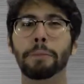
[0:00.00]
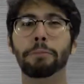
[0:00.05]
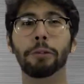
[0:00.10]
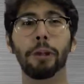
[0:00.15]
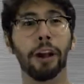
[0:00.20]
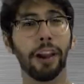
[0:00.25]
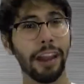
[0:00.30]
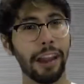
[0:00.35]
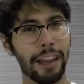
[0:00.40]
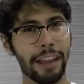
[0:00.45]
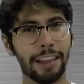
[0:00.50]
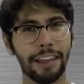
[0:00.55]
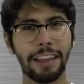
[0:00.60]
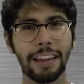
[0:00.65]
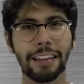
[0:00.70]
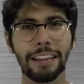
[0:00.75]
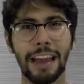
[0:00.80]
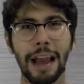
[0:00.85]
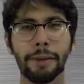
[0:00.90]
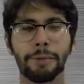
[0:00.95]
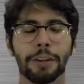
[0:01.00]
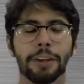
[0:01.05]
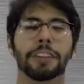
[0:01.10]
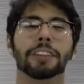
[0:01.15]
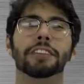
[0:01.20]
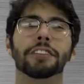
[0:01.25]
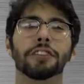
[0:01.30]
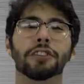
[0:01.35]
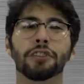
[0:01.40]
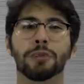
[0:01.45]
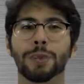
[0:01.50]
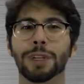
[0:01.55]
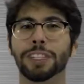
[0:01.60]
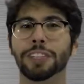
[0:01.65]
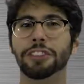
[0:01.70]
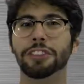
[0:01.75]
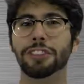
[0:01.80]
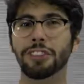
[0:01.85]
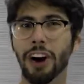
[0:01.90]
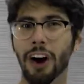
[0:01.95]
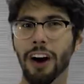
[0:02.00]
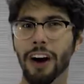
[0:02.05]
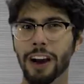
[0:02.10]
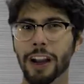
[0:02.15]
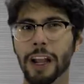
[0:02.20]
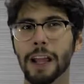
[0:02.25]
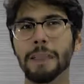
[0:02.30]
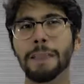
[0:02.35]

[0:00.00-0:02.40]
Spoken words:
plugging in the adapter into the Switch's dock